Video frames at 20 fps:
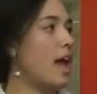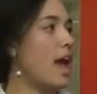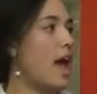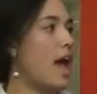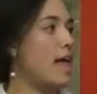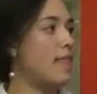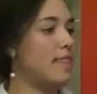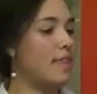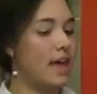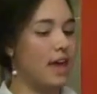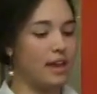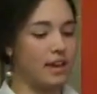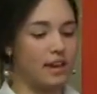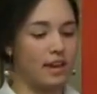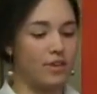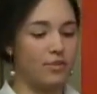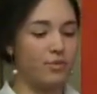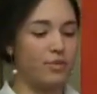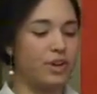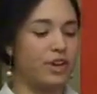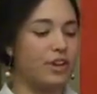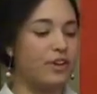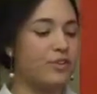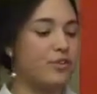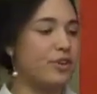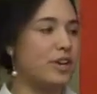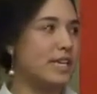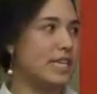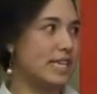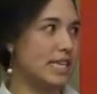And then if we
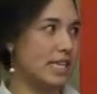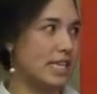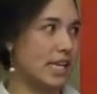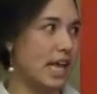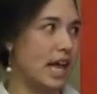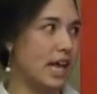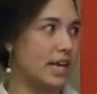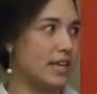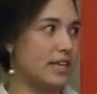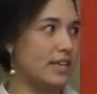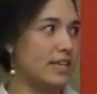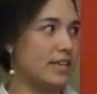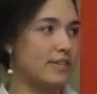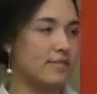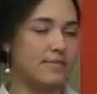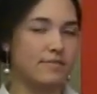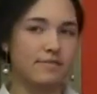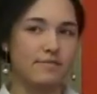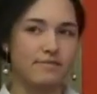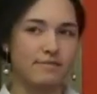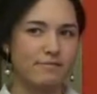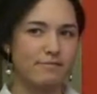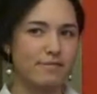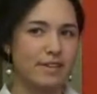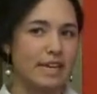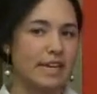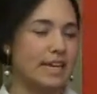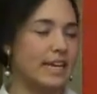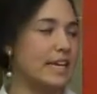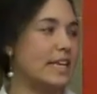decrease the size,
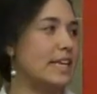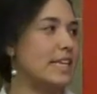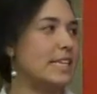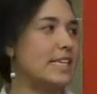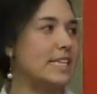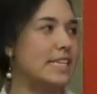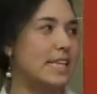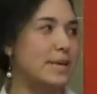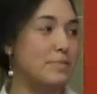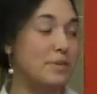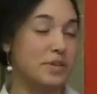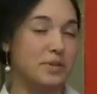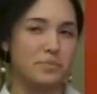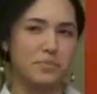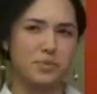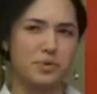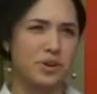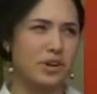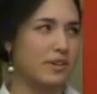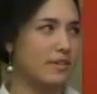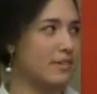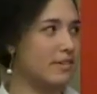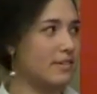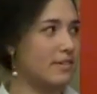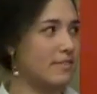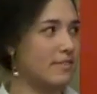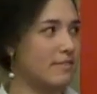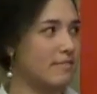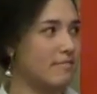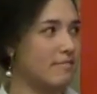it doesn't seem as important.
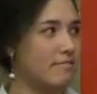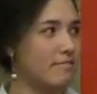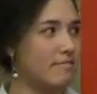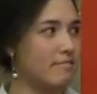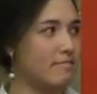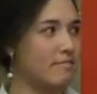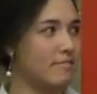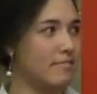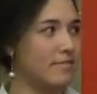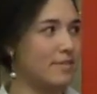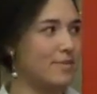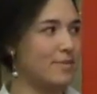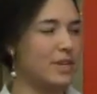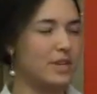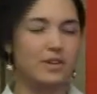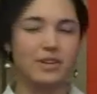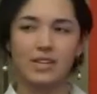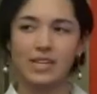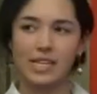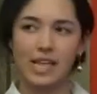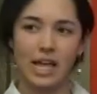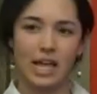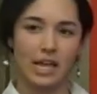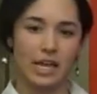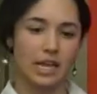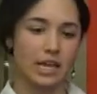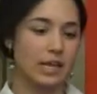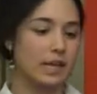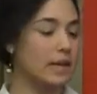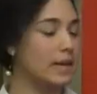You notice that?
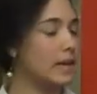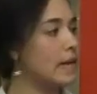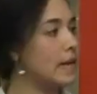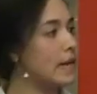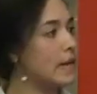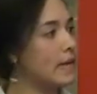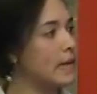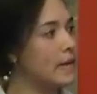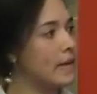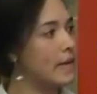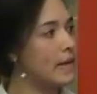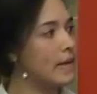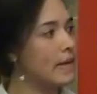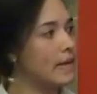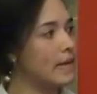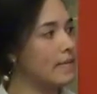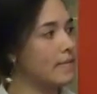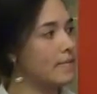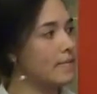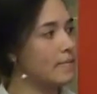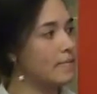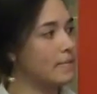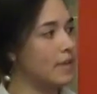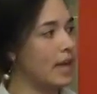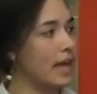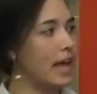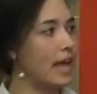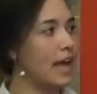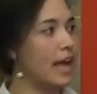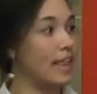
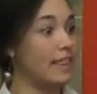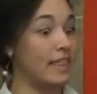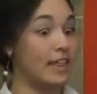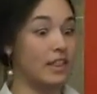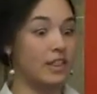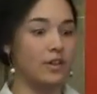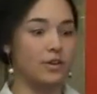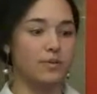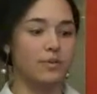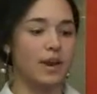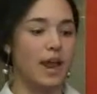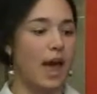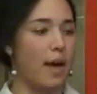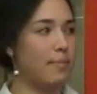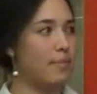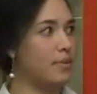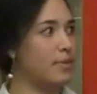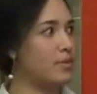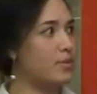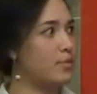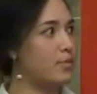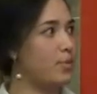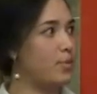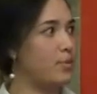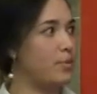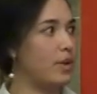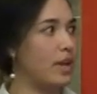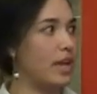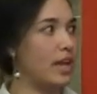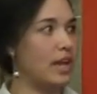Okay, and then look what happens when
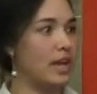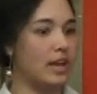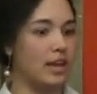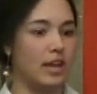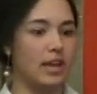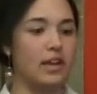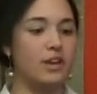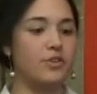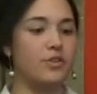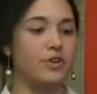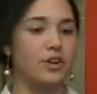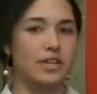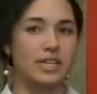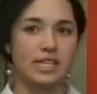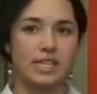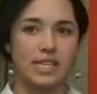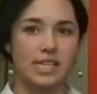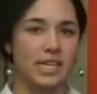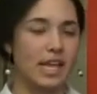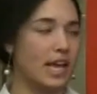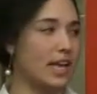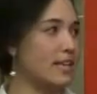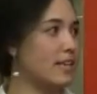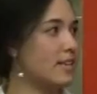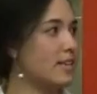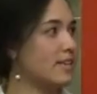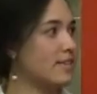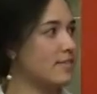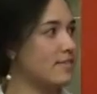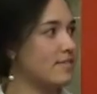we increase the
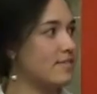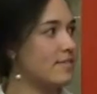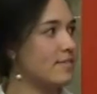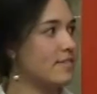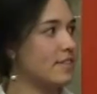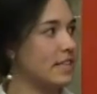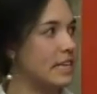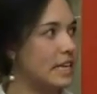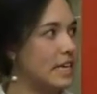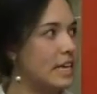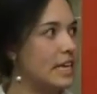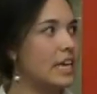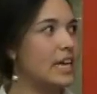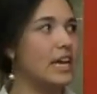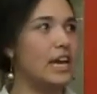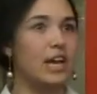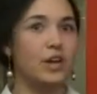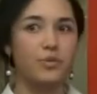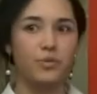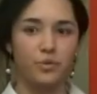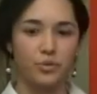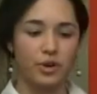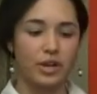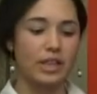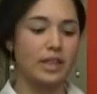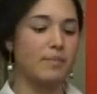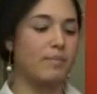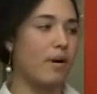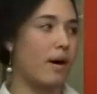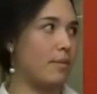size. It
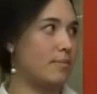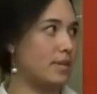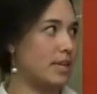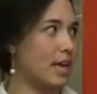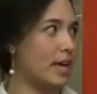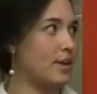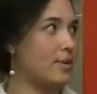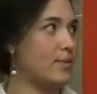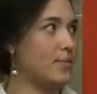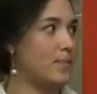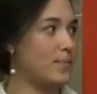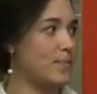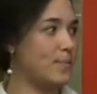really pops out.